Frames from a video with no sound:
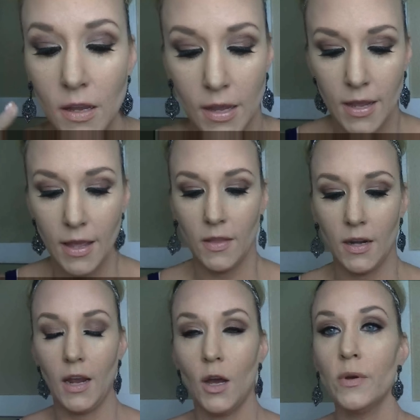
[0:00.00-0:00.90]
And then
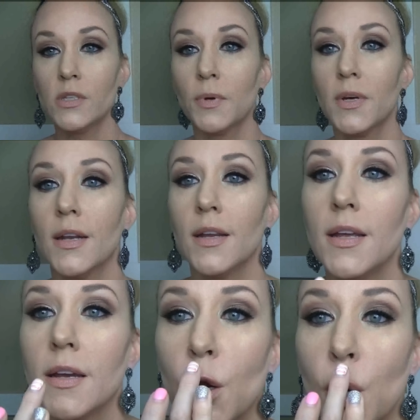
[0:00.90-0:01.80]
I always put it
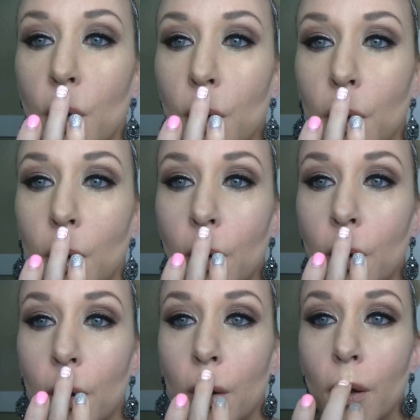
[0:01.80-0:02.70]
here.
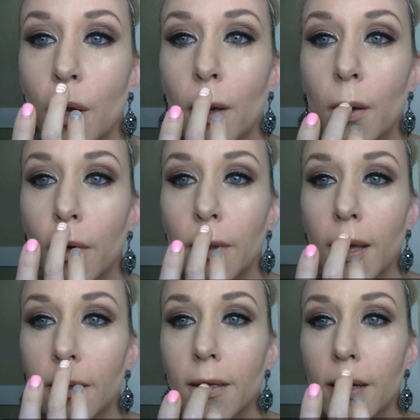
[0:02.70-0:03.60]
And what
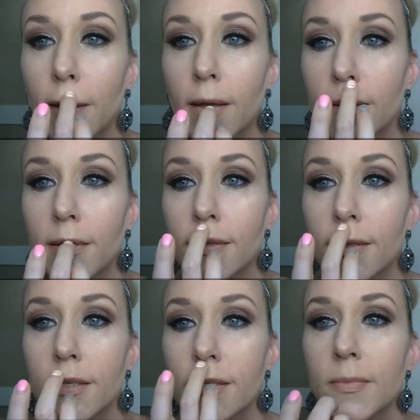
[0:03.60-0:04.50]
that does is it
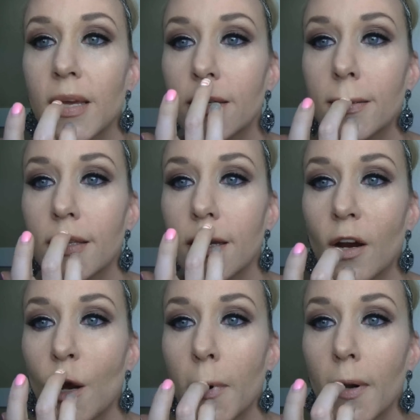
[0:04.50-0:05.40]
just makes your
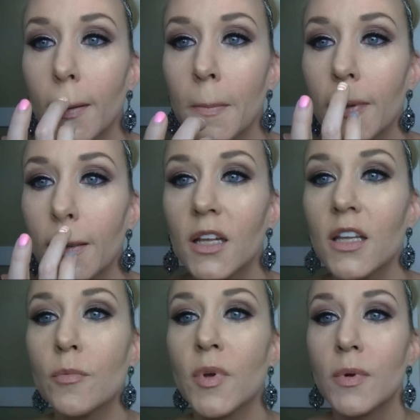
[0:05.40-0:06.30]
upper lip look a
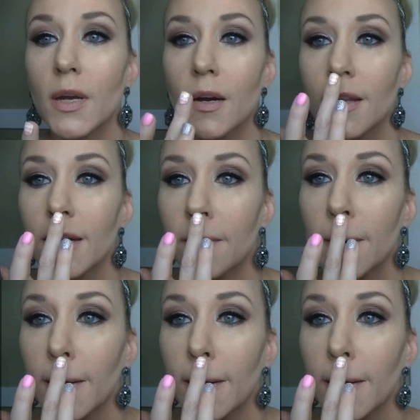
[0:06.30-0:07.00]
little bit bigger than it really